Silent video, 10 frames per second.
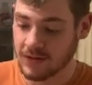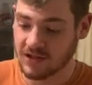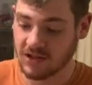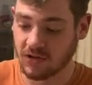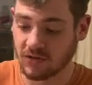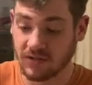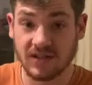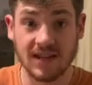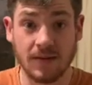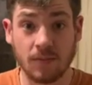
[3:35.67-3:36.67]
So
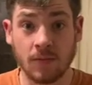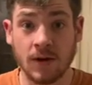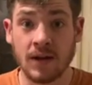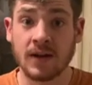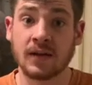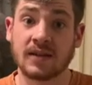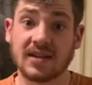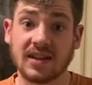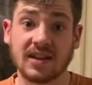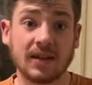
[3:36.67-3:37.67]
same
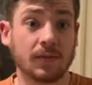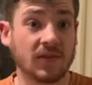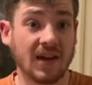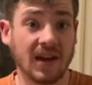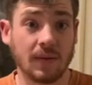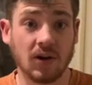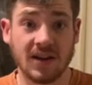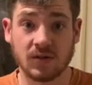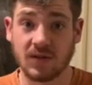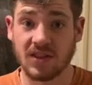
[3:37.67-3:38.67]
technique for the hammer
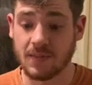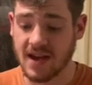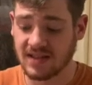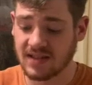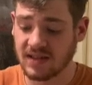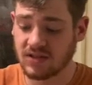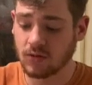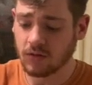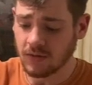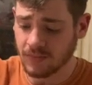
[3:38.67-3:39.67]
as with the basket
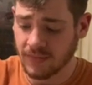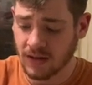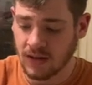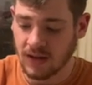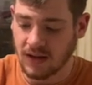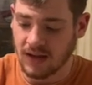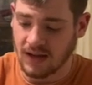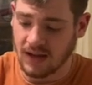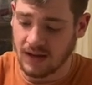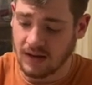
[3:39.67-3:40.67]
tool.
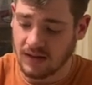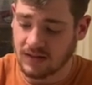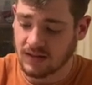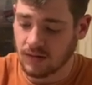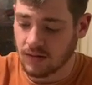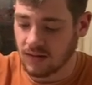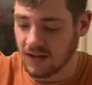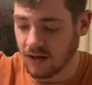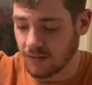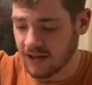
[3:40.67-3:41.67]
And
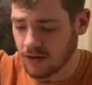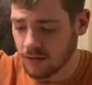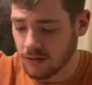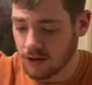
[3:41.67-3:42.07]
here we go.